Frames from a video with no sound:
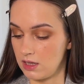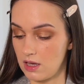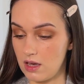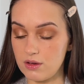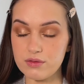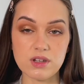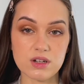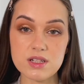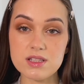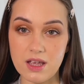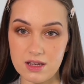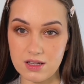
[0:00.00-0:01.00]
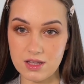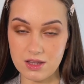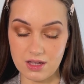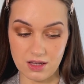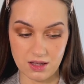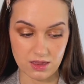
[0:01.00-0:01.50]
If there is
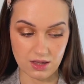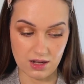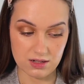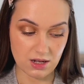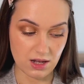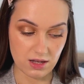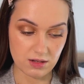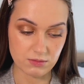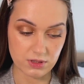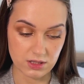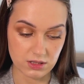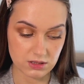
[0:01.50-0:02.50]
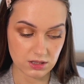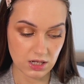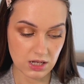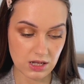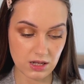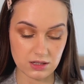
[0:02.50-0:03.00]
anything that I would
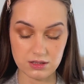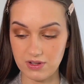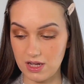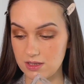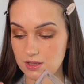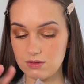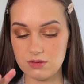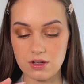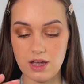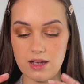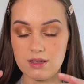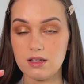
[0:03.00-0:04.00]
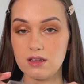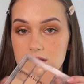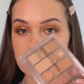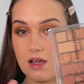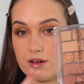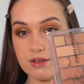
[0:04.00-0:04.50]
advise you to get, it's
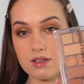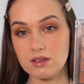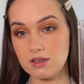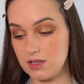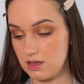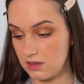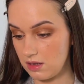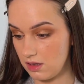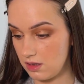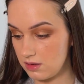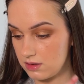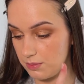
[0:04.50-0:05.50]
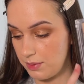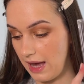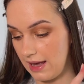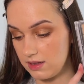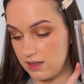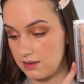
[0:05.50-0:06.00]
definitely the
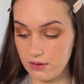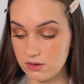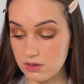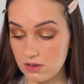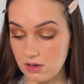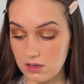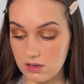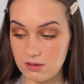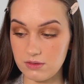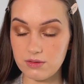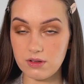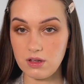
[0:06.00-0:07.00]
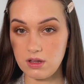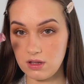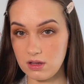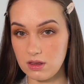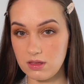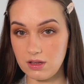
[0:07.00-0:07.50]
palette. I also love
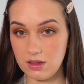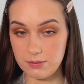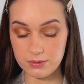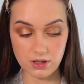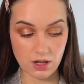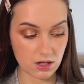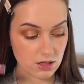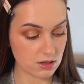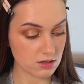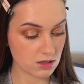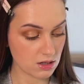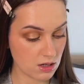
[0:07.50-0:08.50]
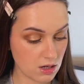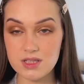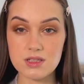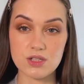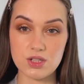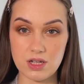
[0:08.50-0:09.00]
the lip gloss.
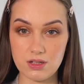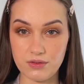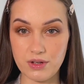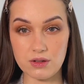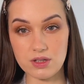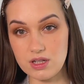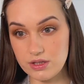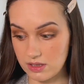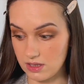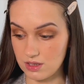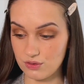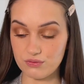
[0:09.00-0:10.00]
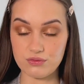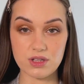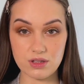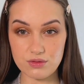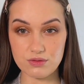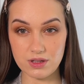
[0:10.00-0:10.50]
Shiseido foundation is
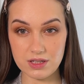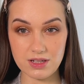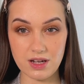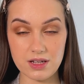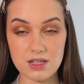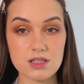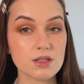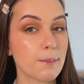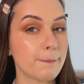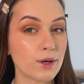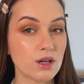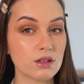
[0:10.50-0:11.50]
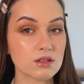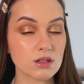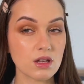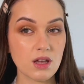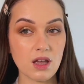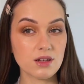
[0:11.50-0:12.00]
really nice, but
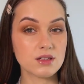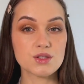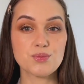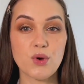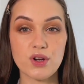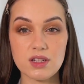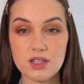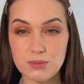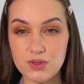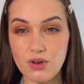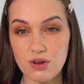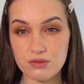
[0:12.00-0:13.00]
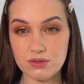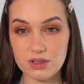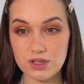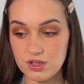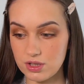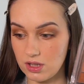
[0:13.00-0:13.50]
at this point I'm not really
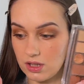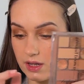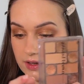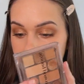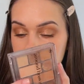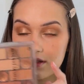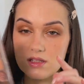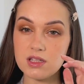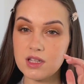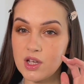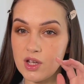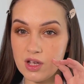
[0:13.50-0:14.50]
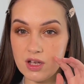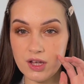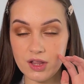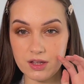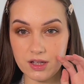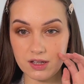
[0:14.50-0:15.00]
sure if it's
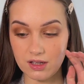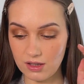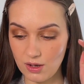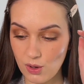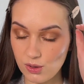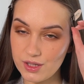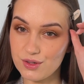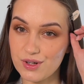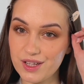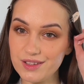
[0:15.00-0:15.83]
like a holy grail